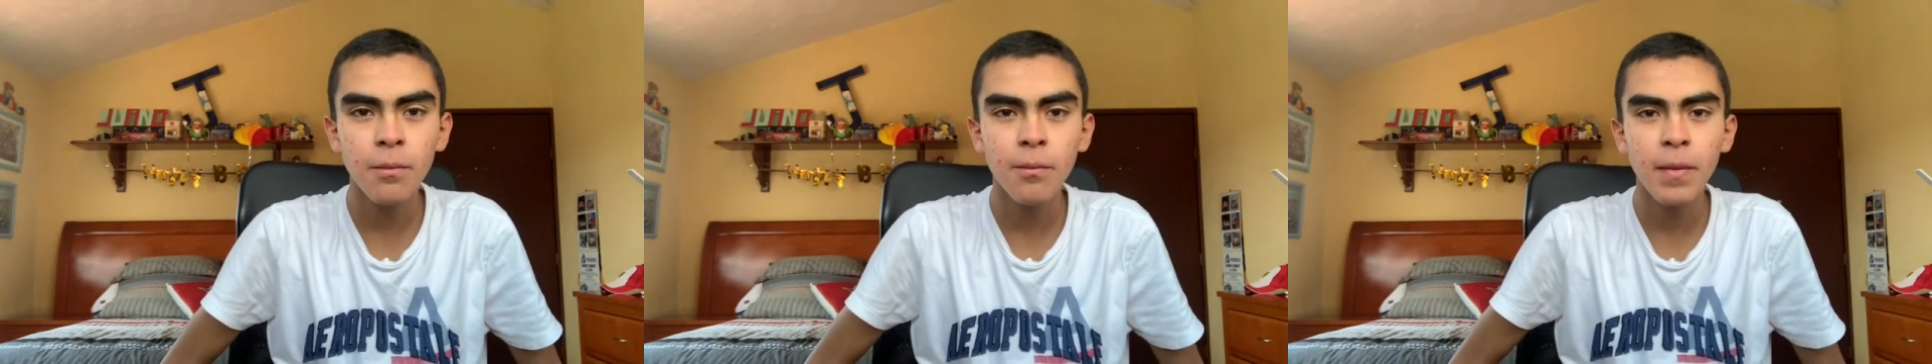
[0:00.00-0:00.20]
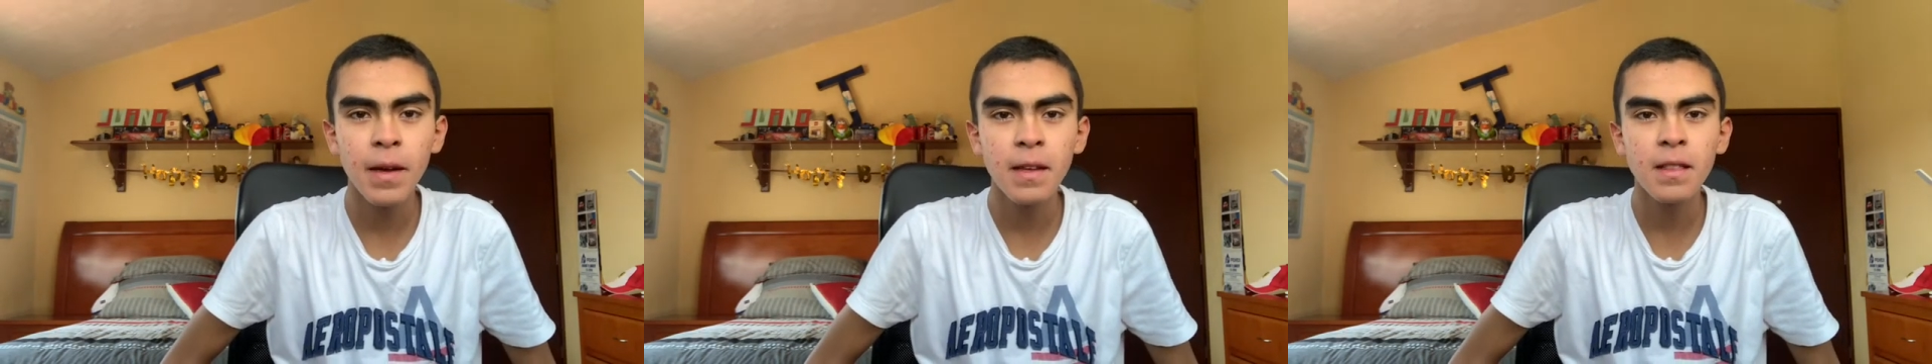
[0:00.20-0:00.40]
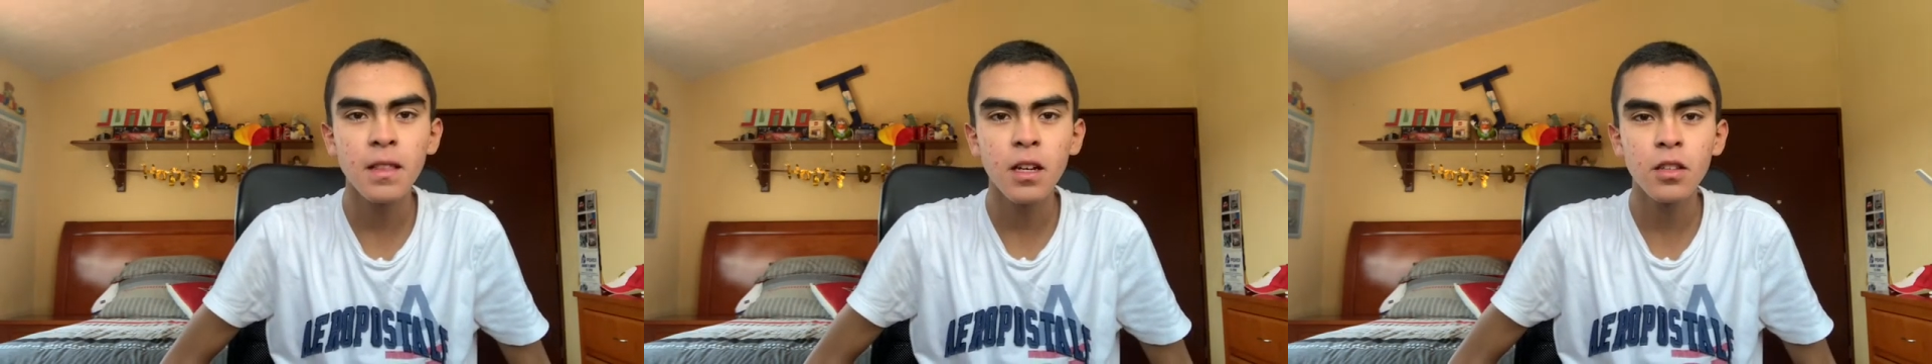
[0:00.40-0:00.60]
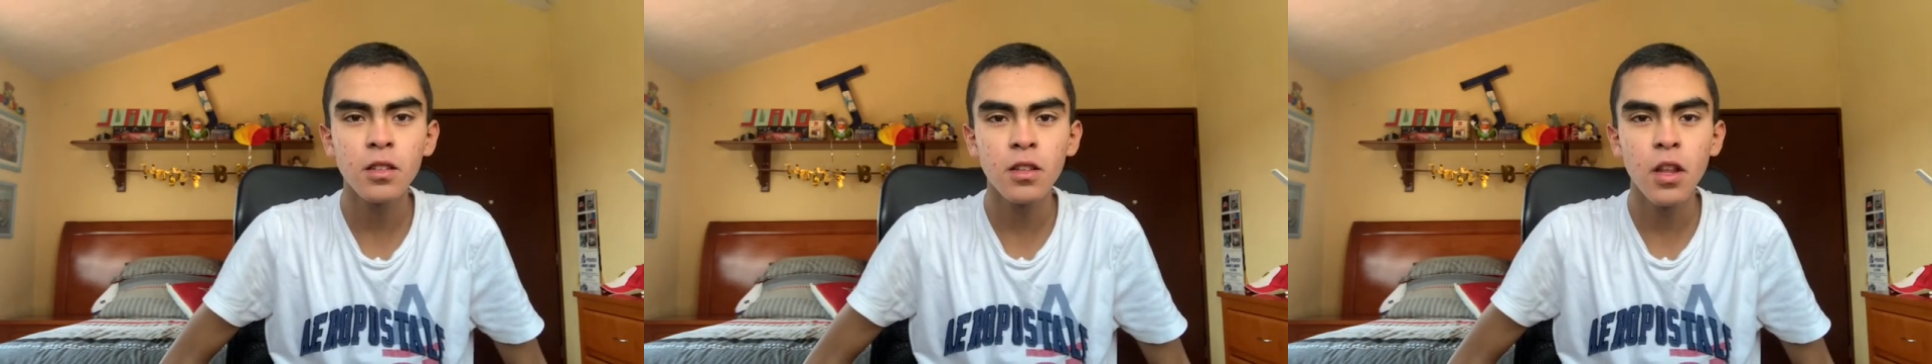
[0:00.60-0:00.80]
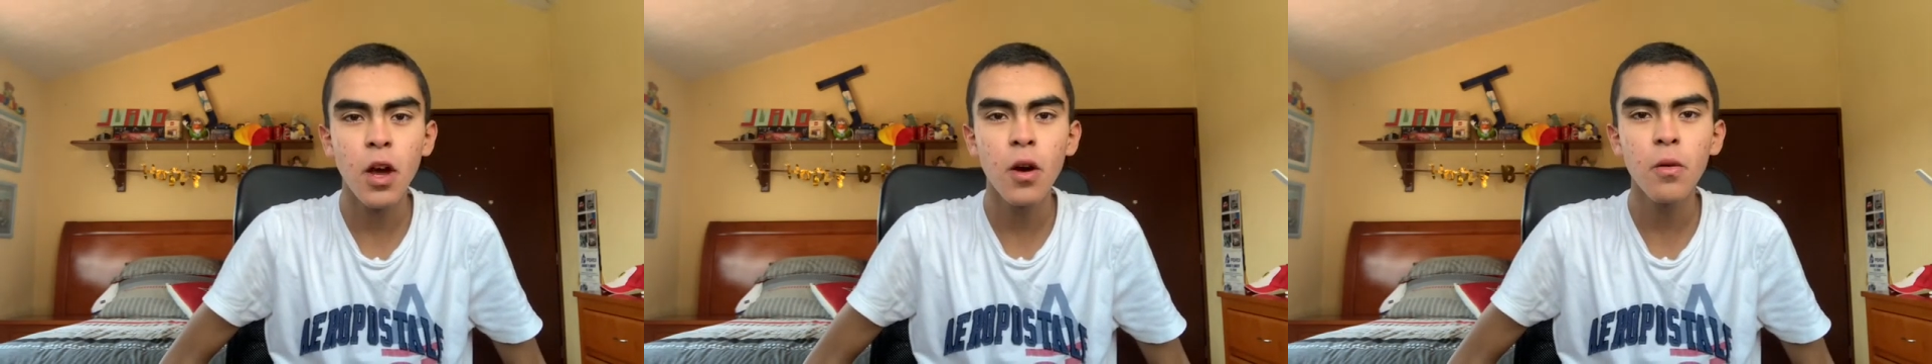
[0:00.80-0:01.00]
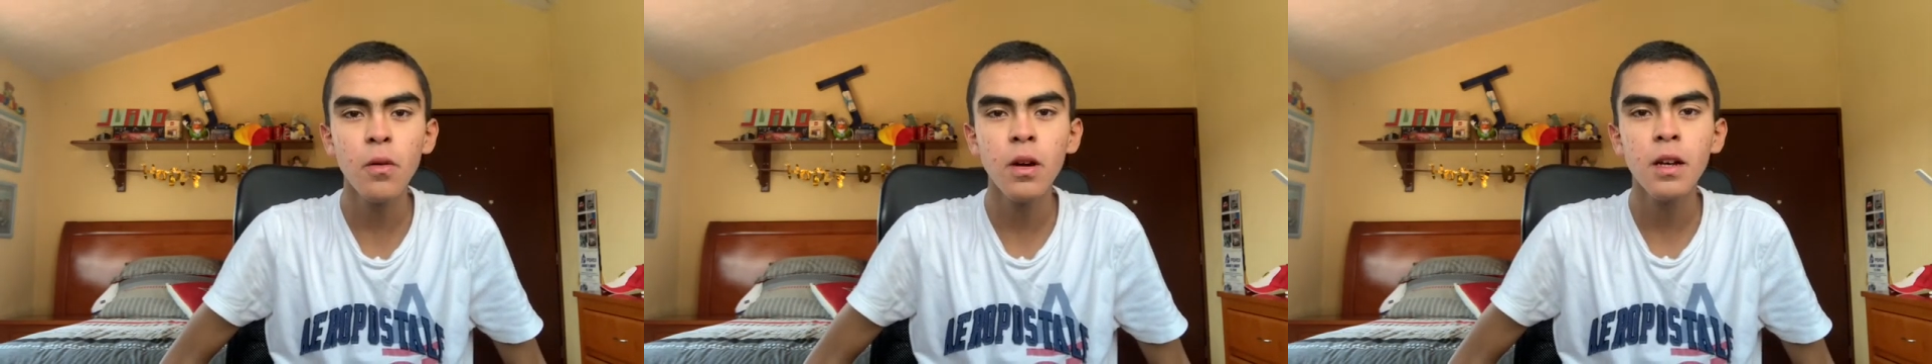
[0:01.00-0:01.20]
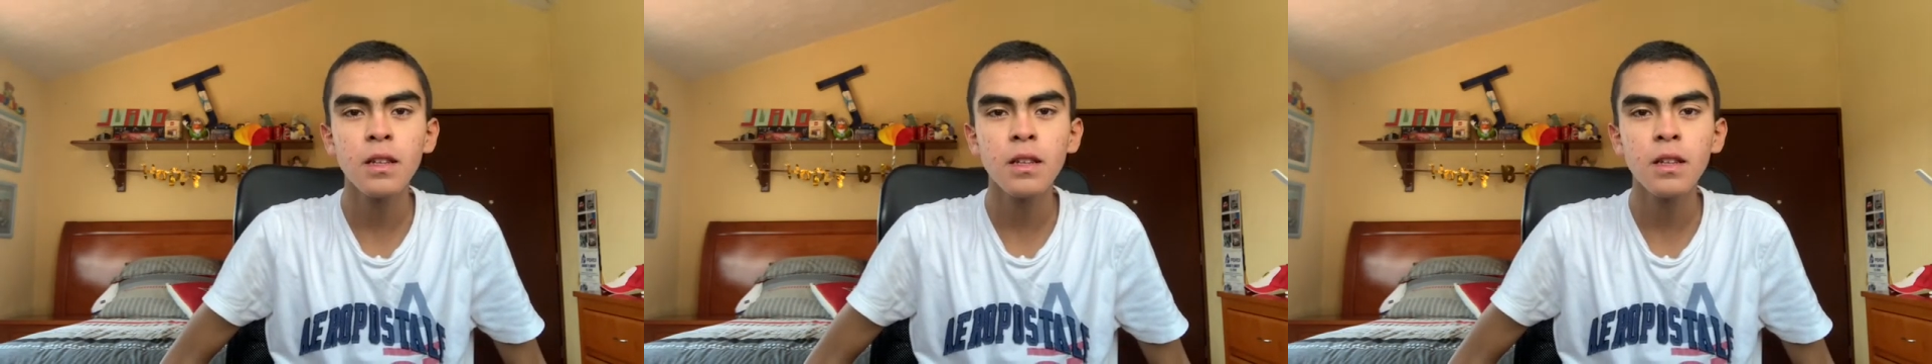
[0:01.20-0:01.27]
may not know